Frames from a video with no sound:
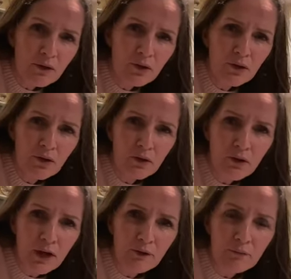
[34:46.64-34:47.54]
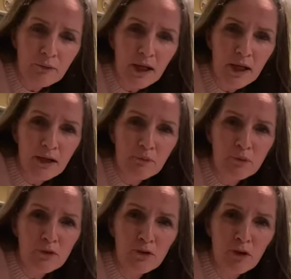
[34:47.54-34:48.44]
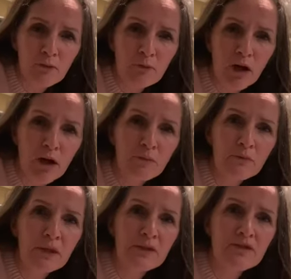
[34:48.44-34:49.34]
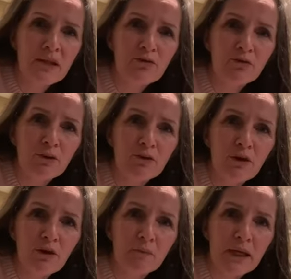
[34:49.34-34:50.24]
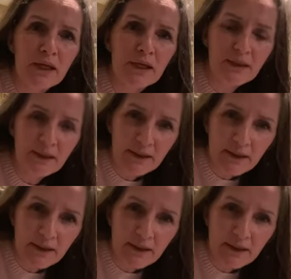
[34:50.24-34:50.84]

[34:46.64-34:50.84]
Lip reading: Do you like them young? I hope you mean seafood, not men.